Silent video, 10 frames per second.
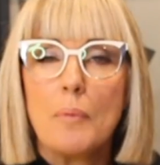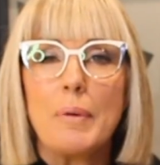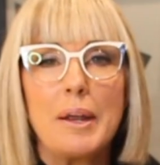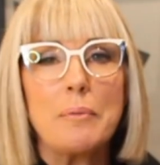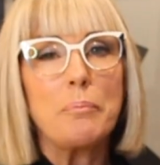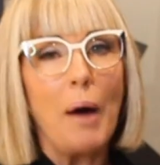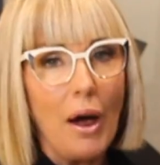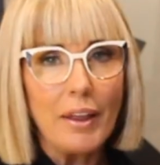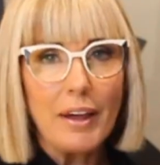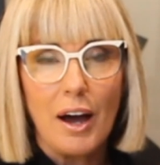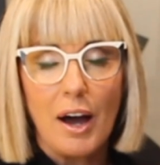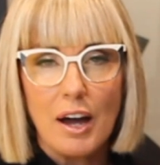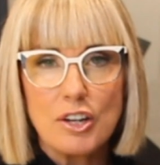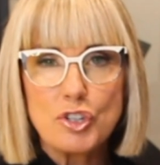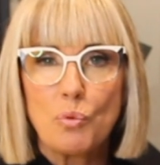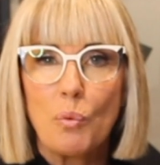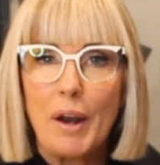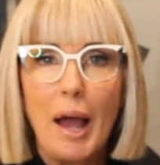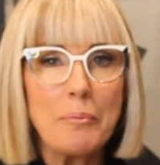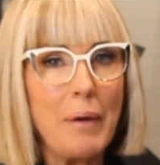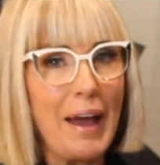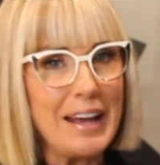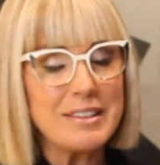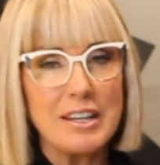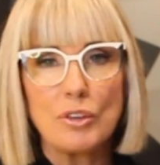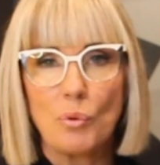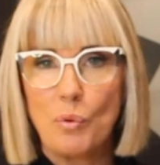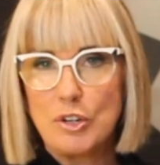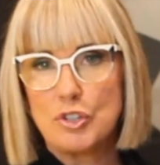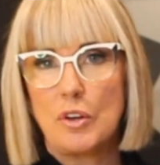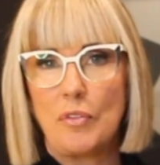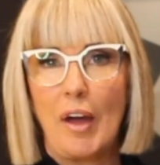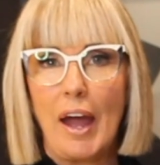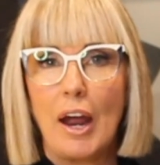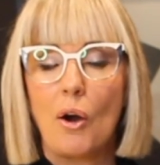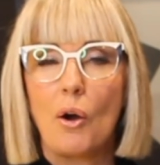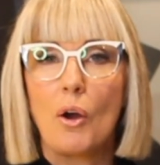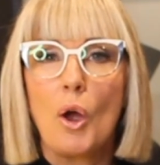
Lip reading: But in balayage, when I'm painting the ridges of the hair,